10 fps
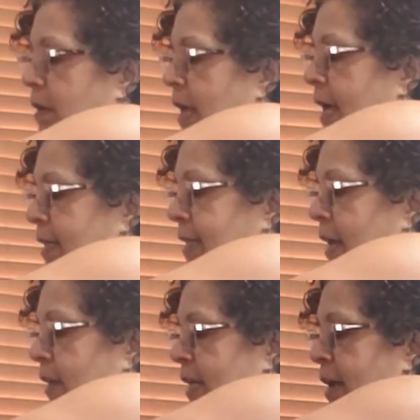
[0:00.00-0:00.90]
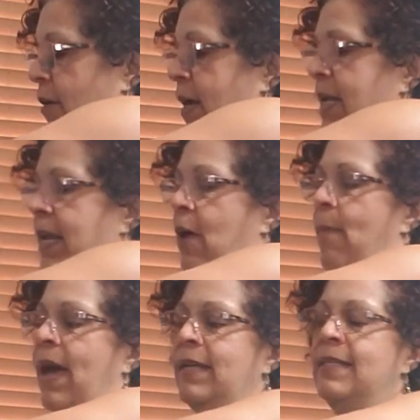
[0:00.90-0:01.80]
Exhaling there, inhale
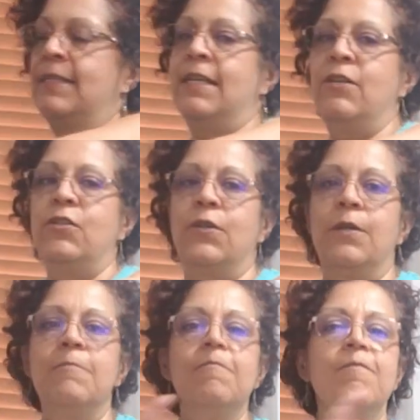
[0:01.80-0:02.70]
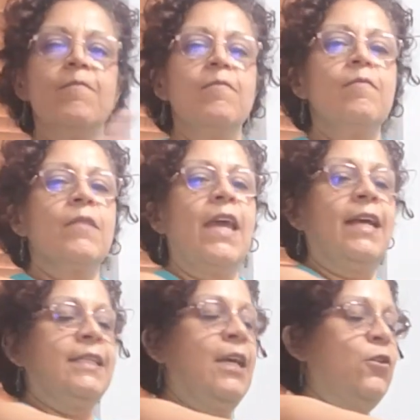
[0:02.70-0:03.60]
back to center.
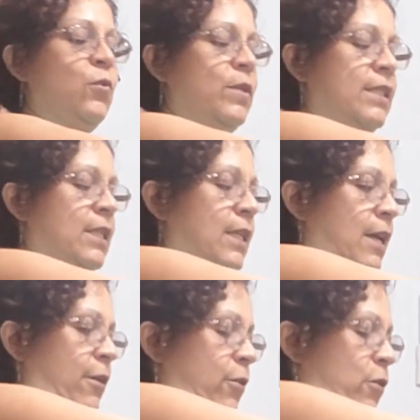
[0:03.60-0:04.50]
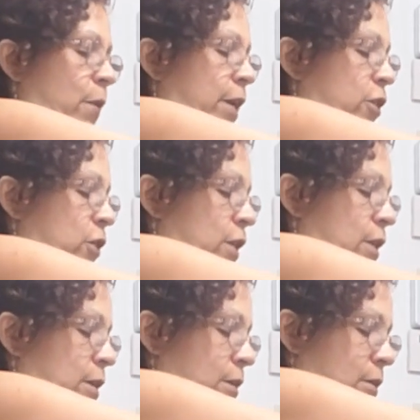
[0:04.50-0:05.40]
Exhale, twist to the other direction.
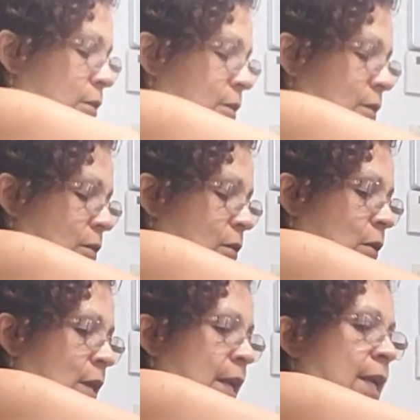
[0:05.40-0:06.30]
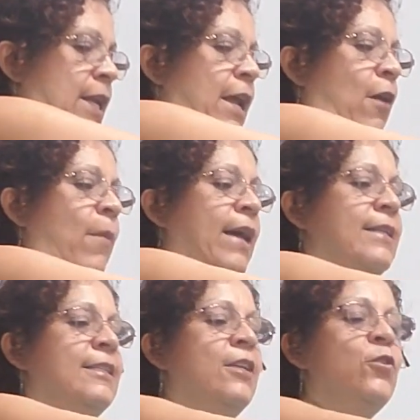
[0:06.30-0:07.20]
Good. Inhale back
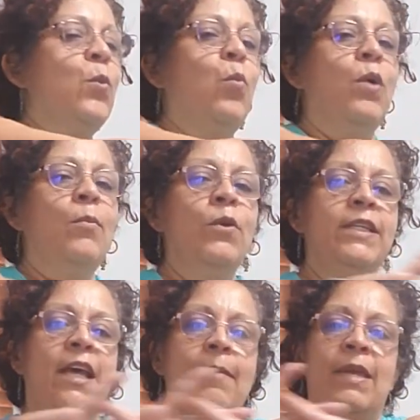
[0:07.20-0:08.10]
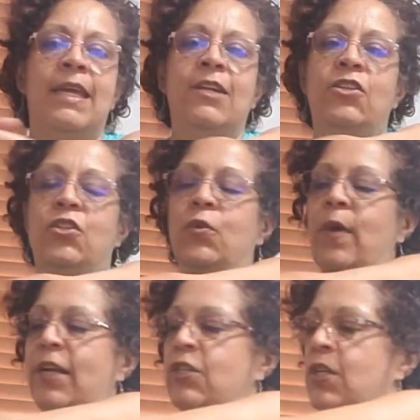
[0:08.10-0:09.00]
to center. One more time, each
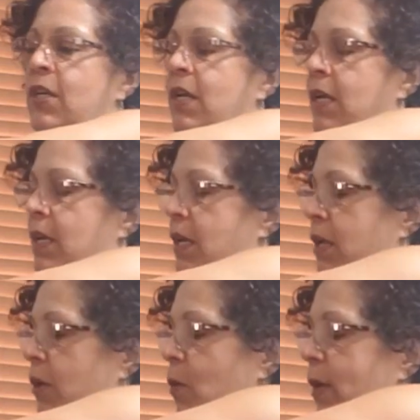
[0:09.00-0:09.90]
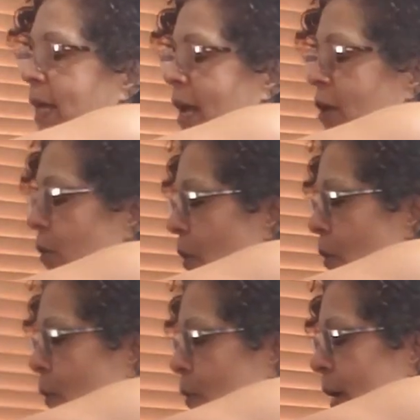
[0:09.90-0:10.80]
direction, going at your
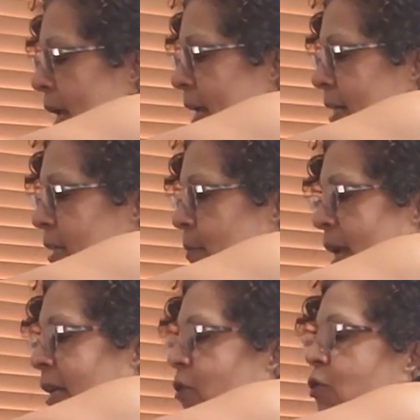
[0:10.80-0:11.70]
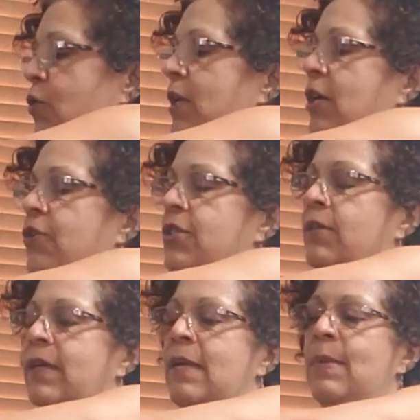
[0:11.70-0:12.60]
own pace and making sure that you're
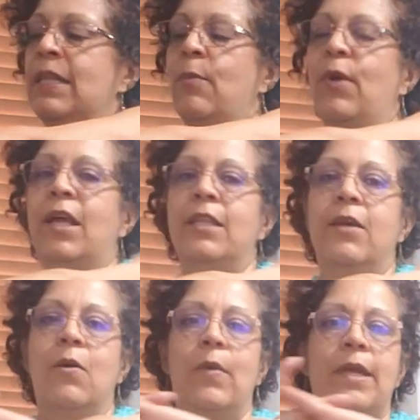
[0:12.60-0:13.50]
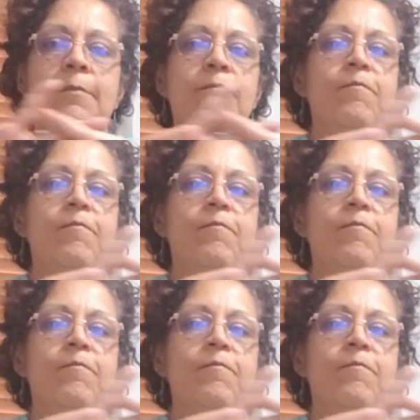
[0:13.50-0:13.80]
still keeping the breath going.